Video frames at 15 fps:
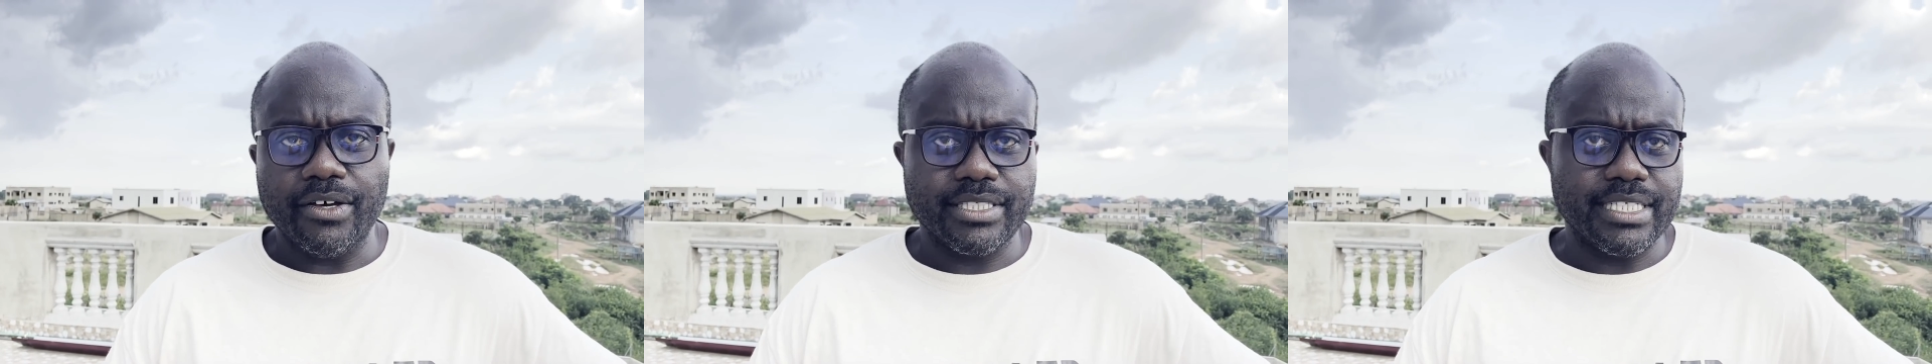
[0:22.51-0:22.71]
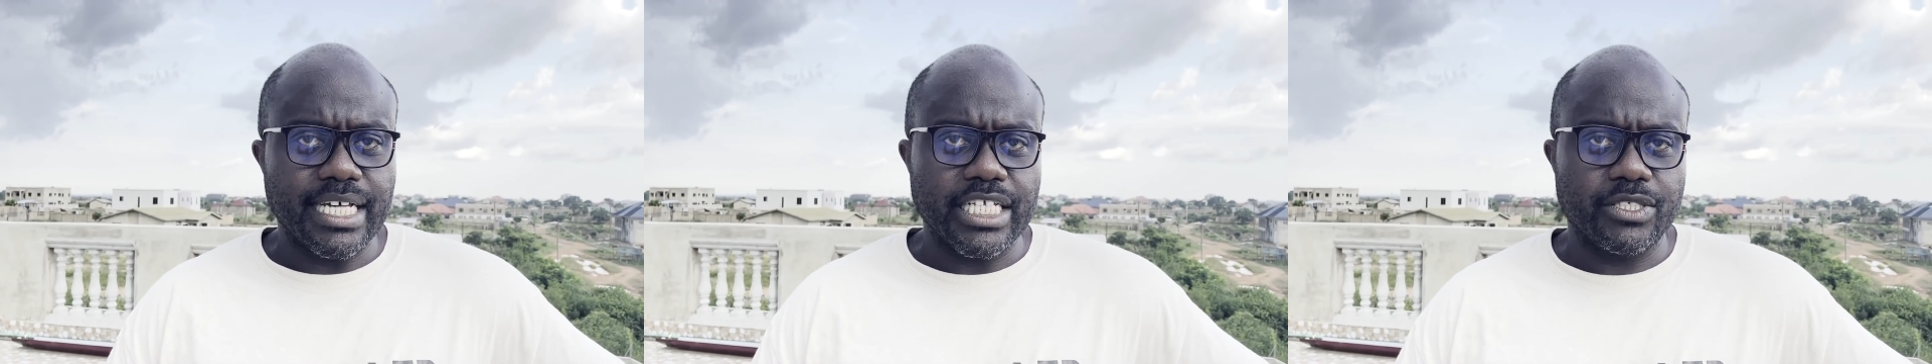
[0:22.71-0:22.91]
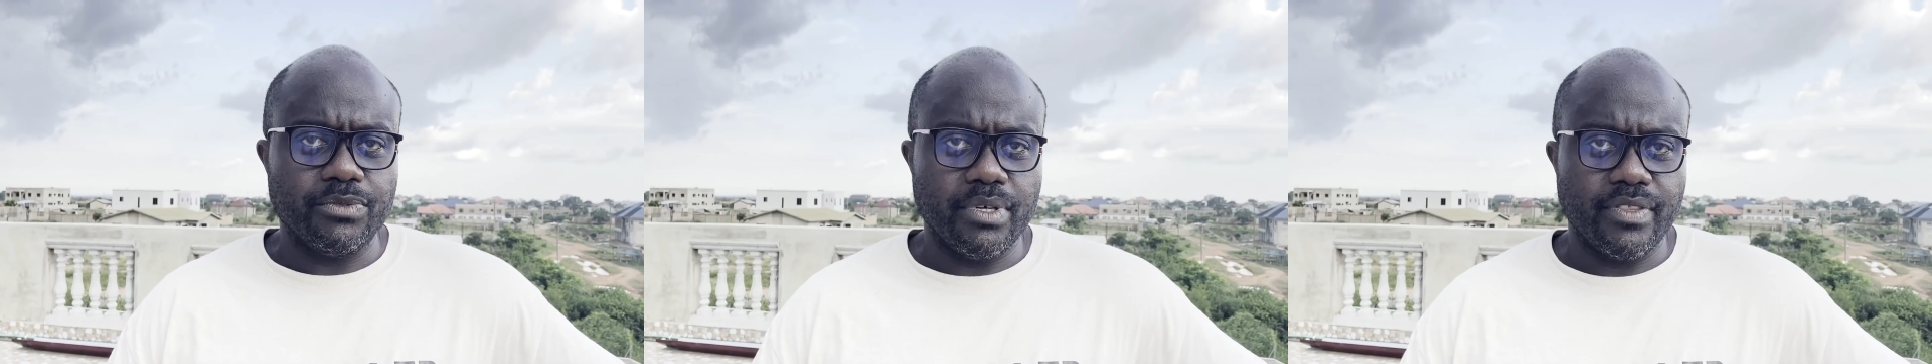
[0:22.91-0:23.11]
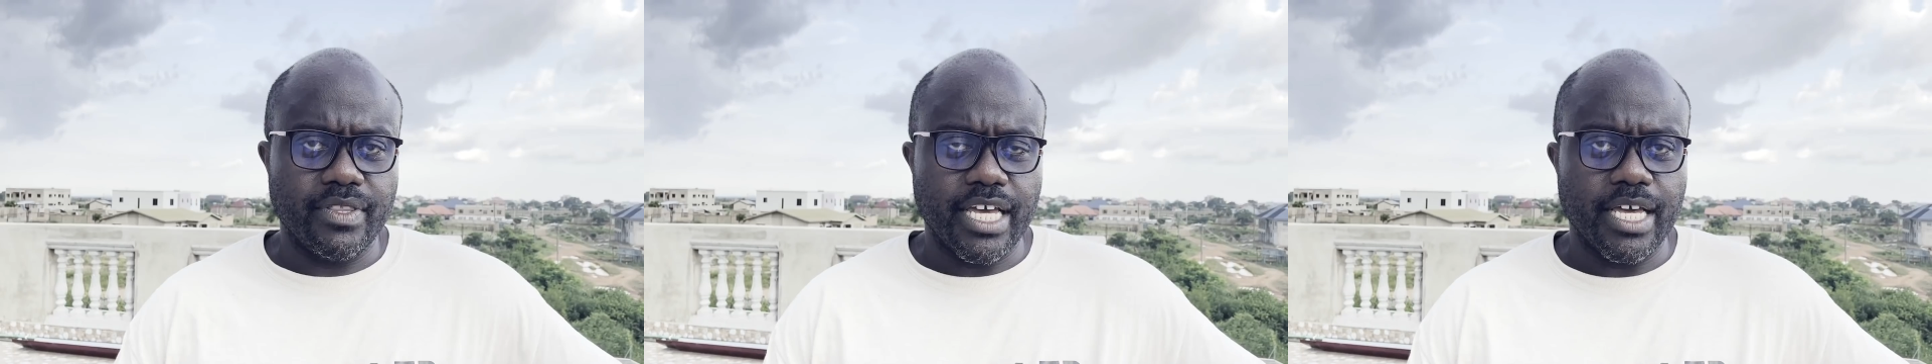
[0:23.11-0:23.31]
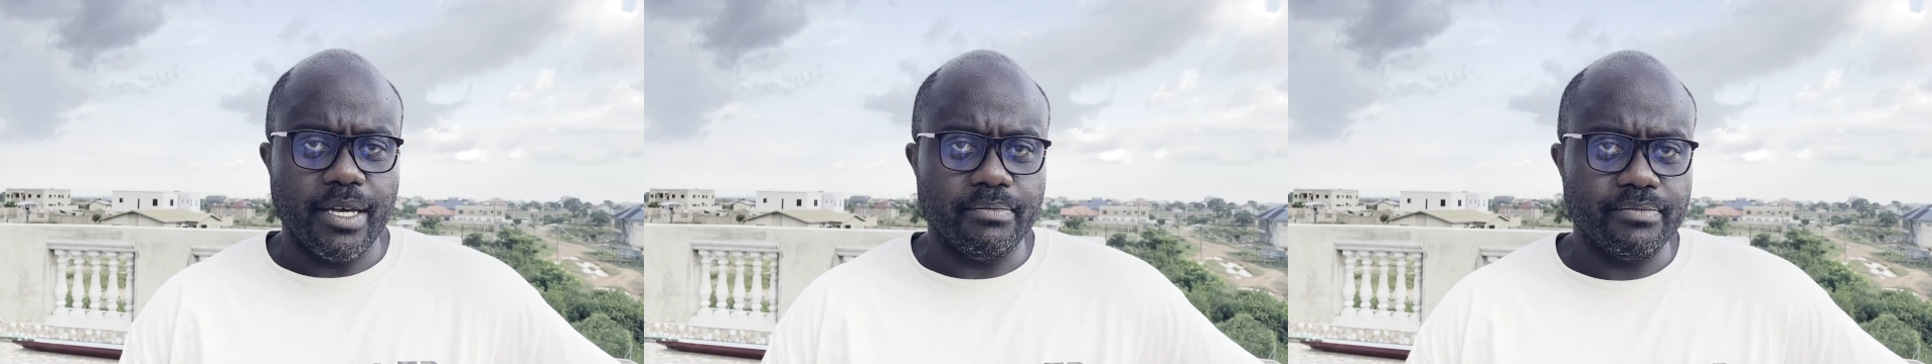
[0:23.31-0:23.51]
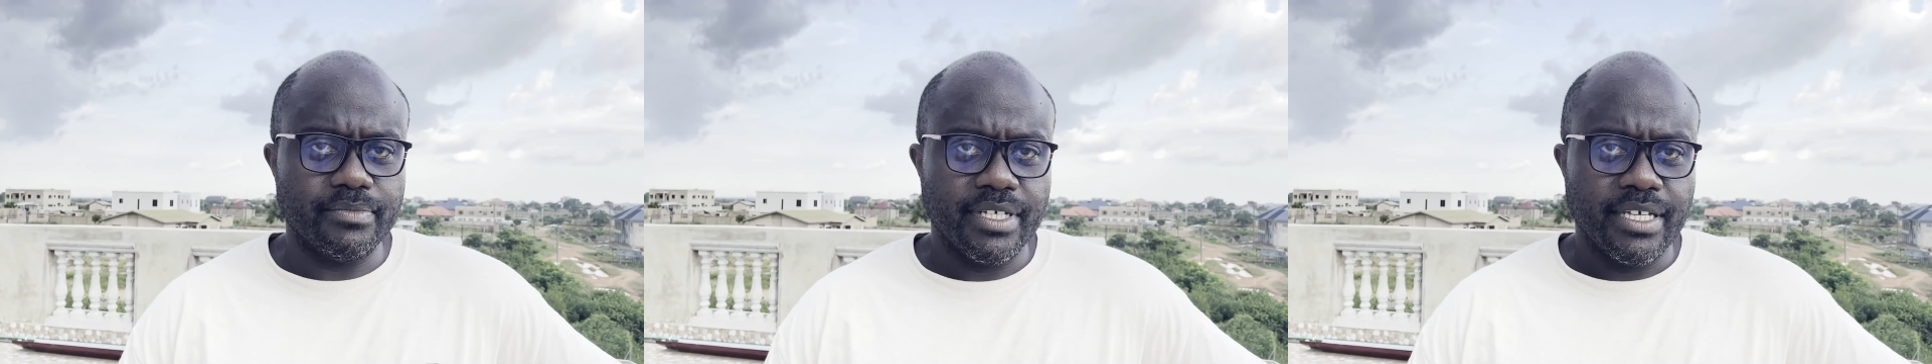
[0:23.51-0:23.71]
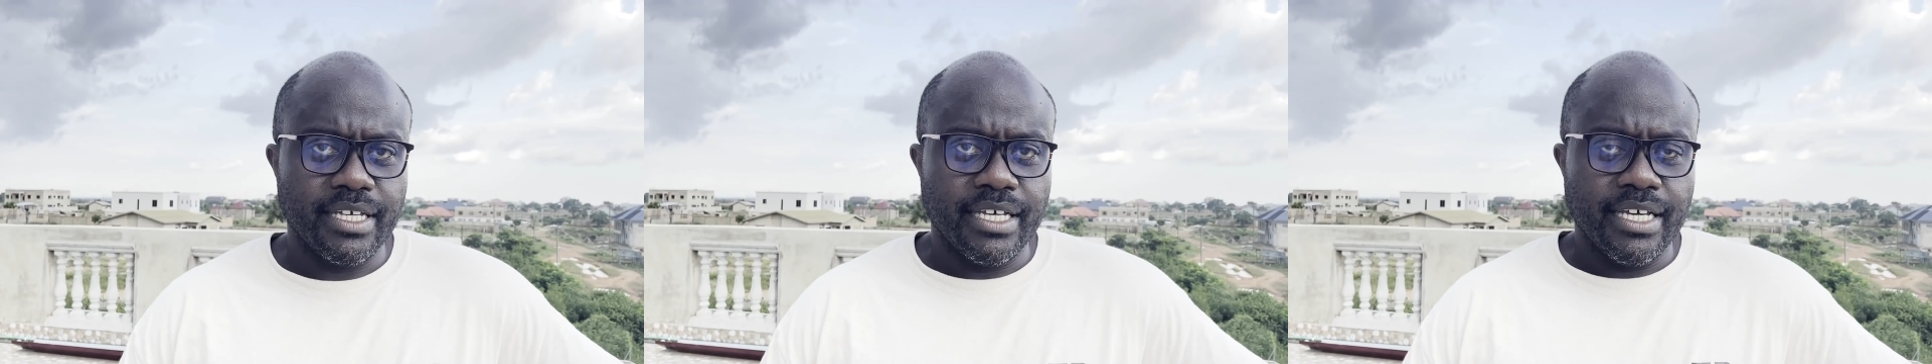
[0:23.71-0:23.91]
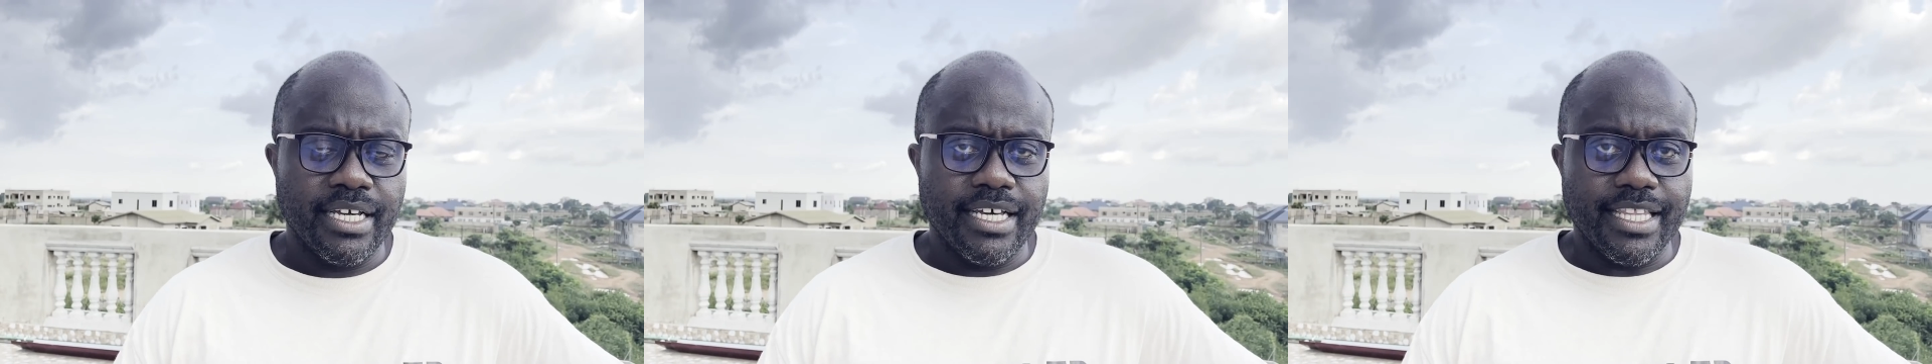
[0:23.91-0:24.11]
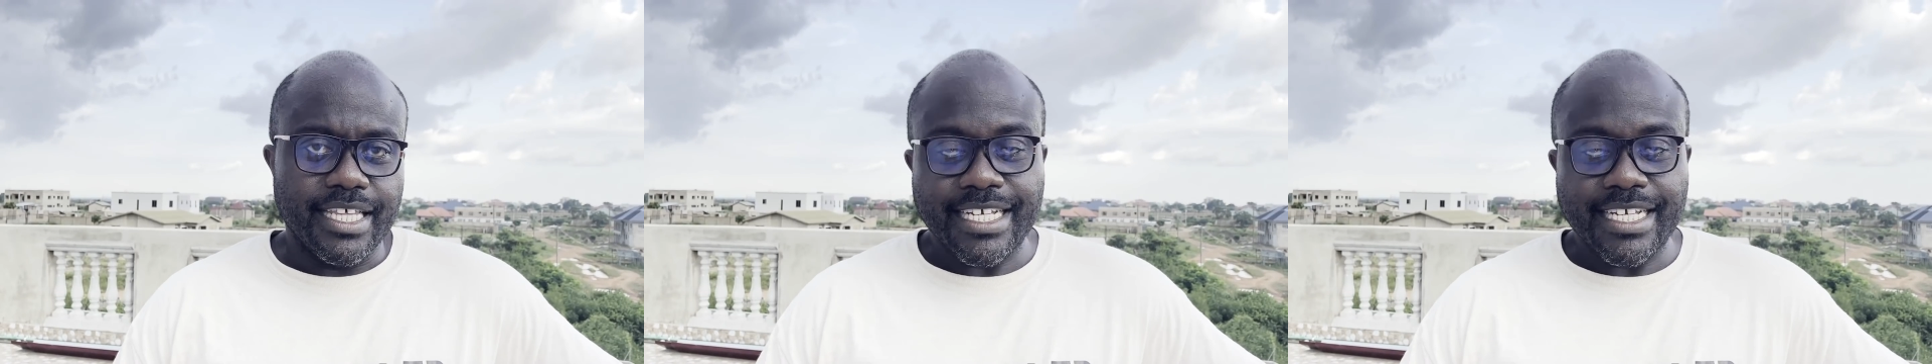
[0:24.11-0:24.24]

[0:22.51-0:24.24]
start with the